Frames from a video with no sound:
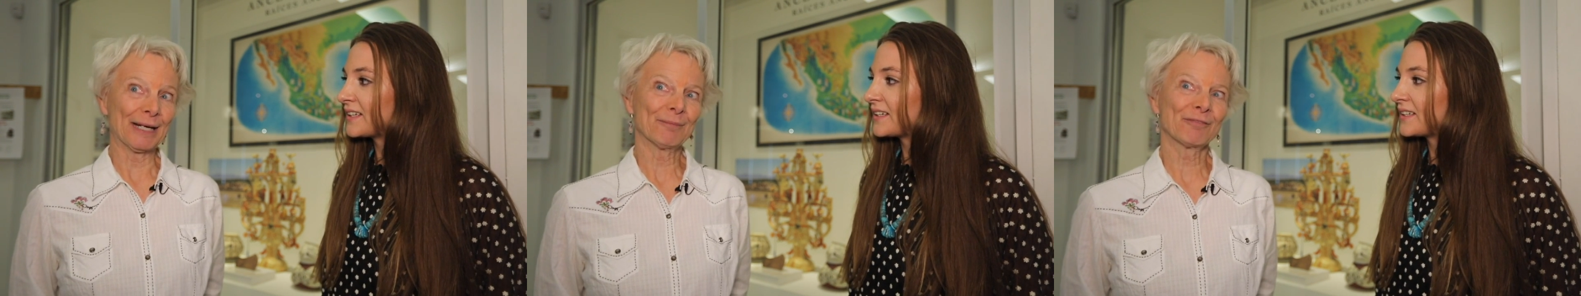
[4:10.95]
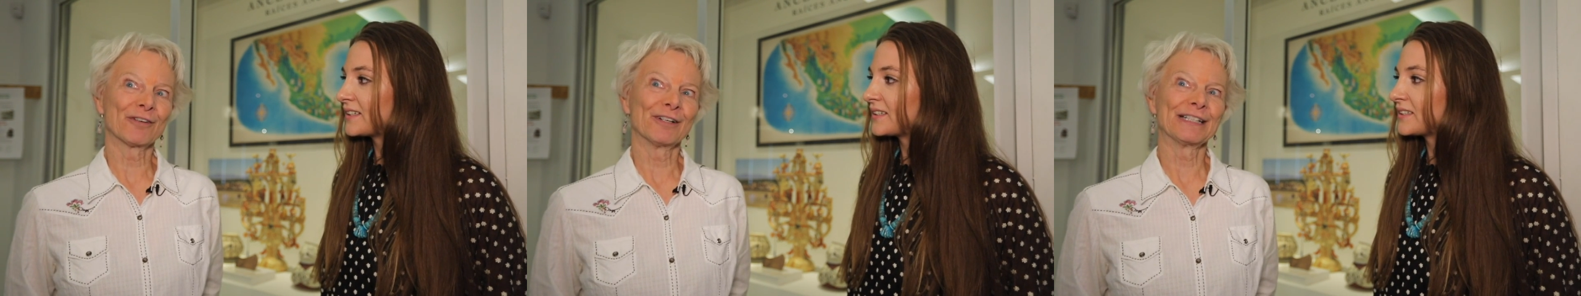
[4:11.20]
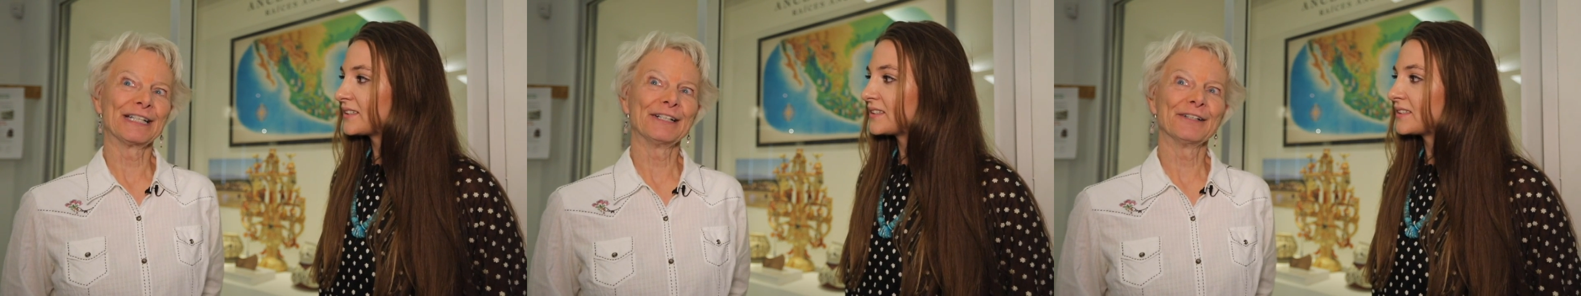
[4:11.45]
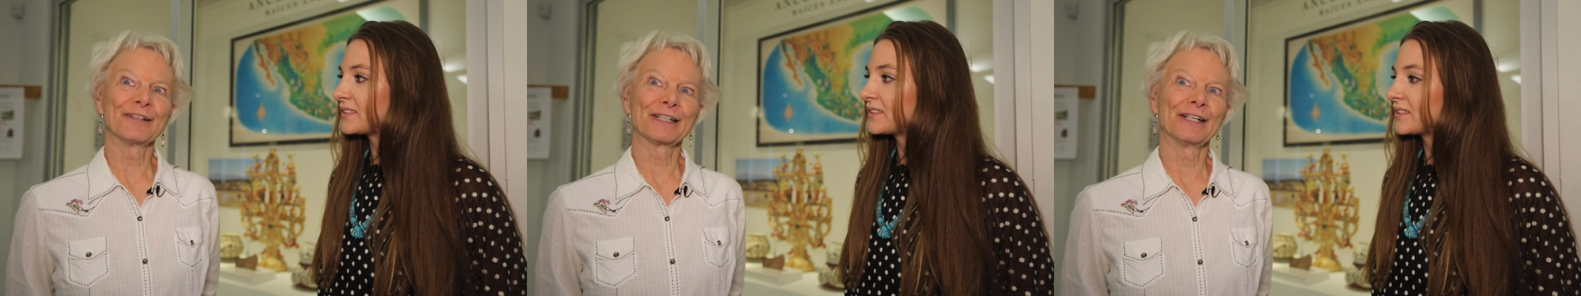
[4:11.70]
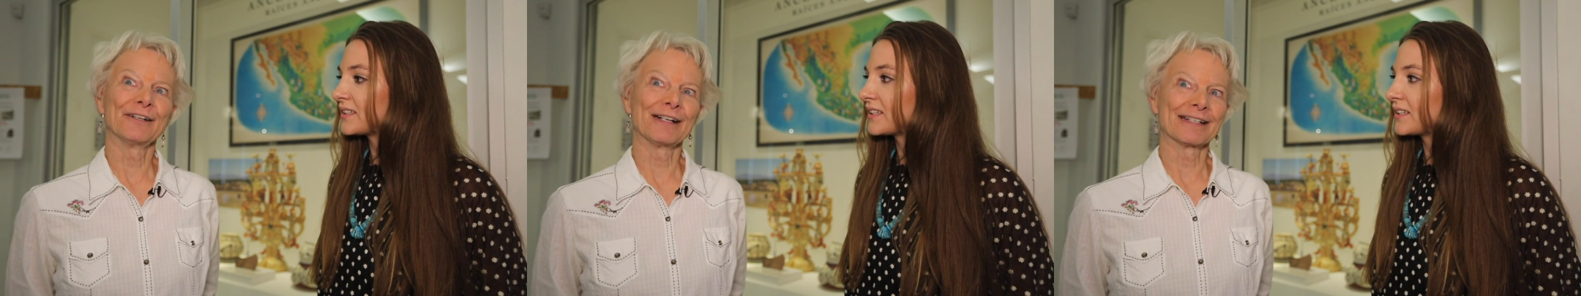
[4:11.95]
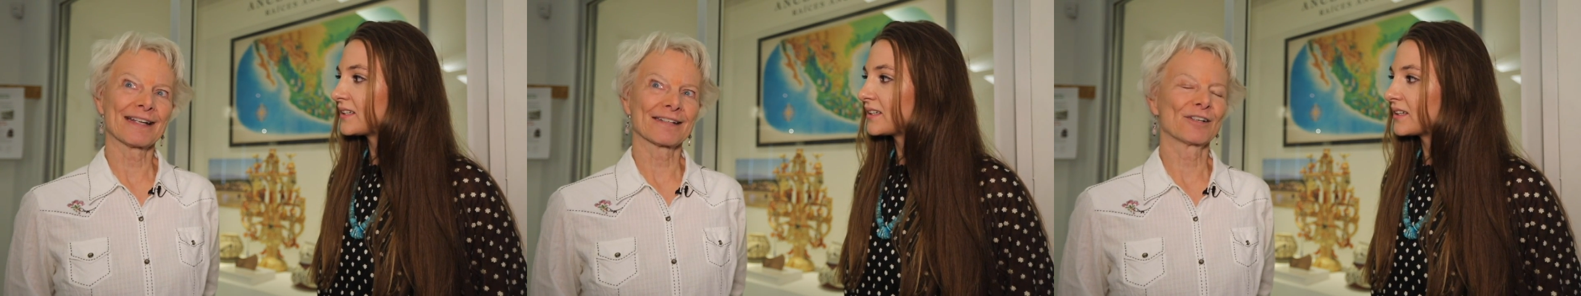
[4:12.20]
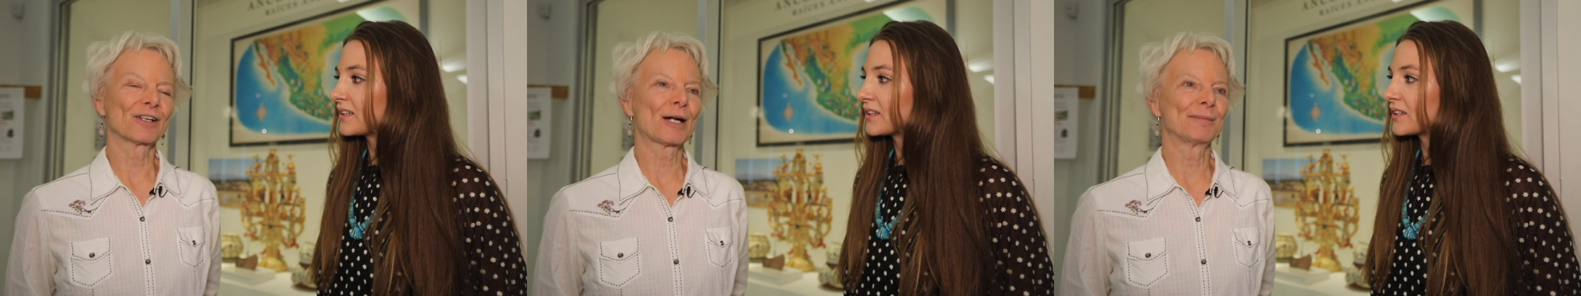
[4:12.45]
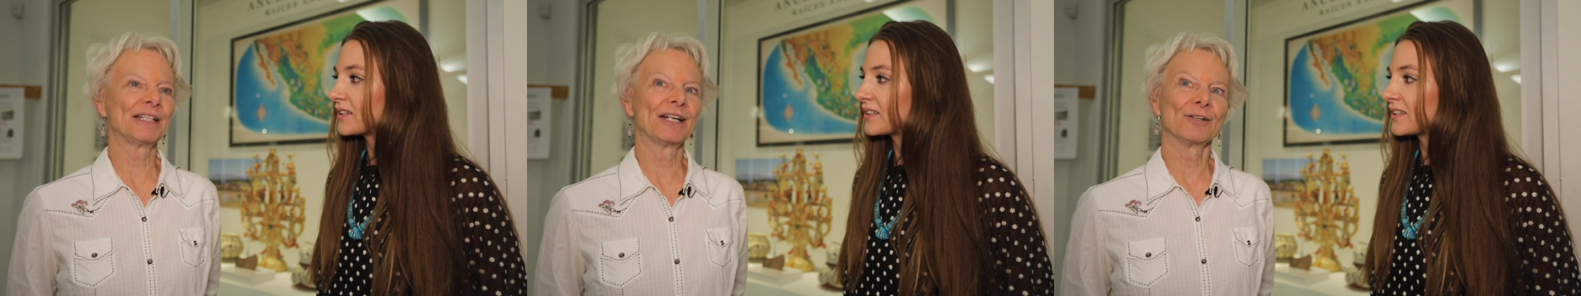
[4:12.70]
Speaker 1: up for a year here at Desert
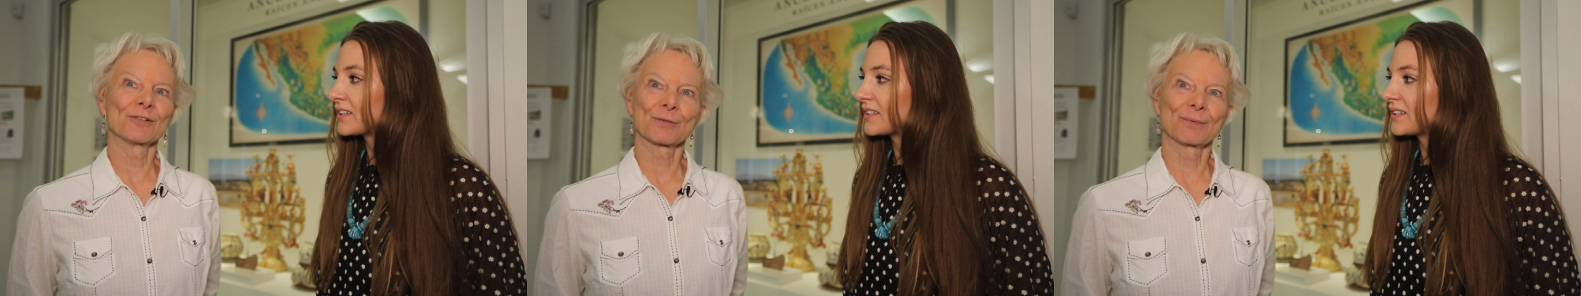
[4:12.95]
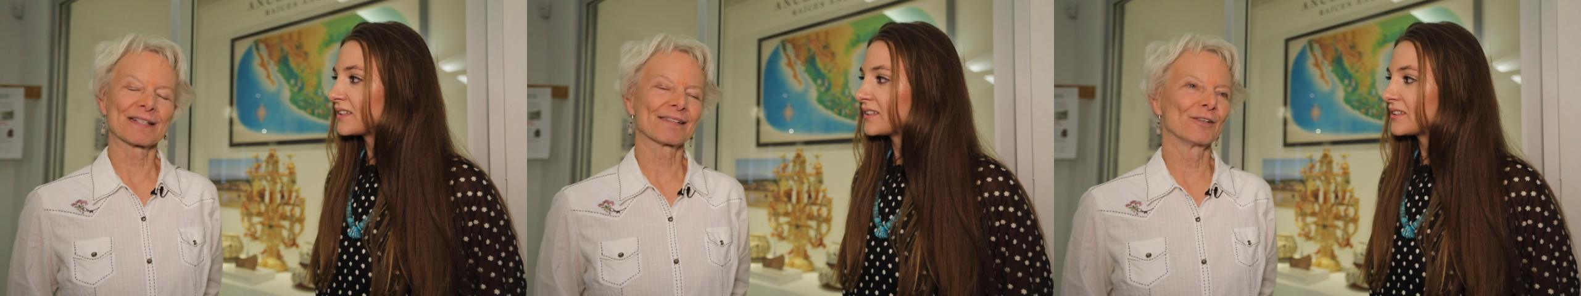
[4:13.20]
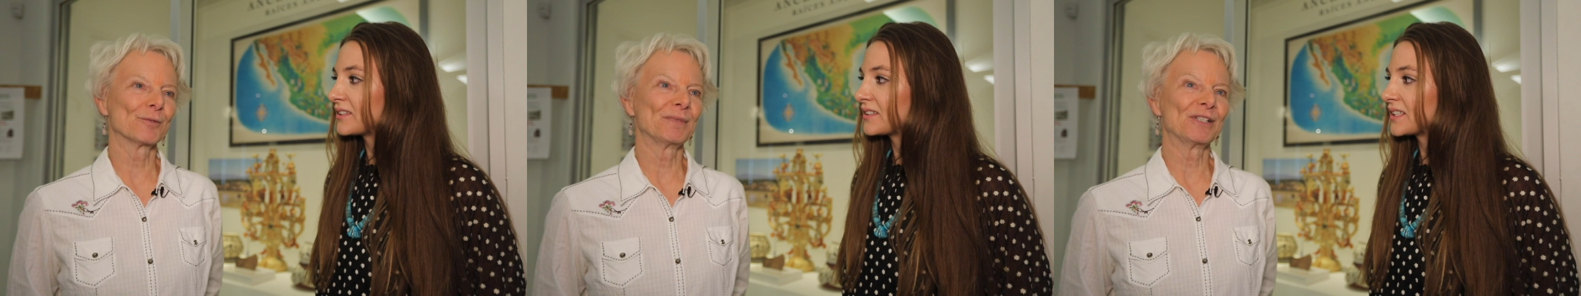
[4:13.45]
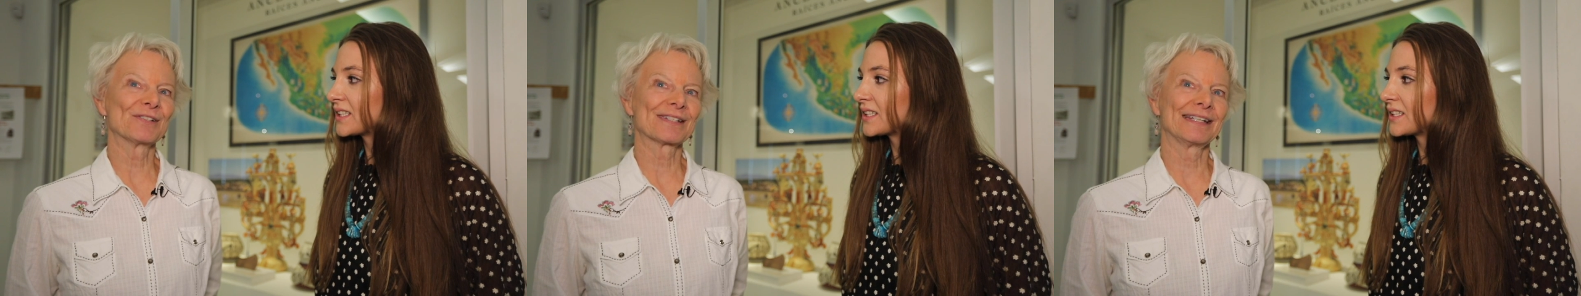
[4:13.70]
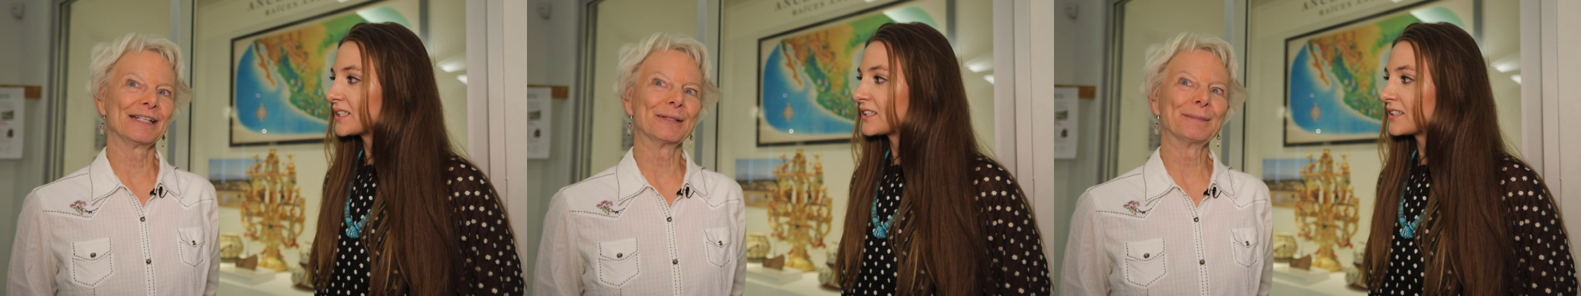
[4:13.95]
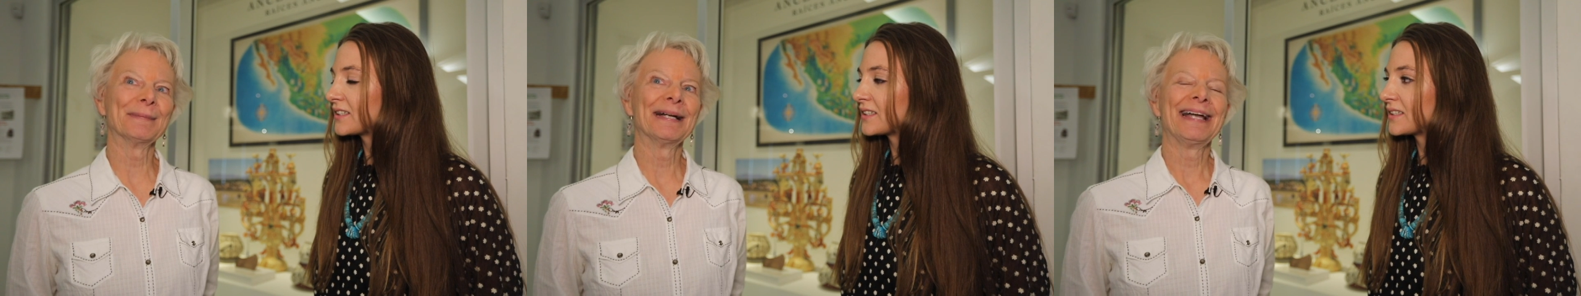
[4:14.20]
Caballeros Western Museum.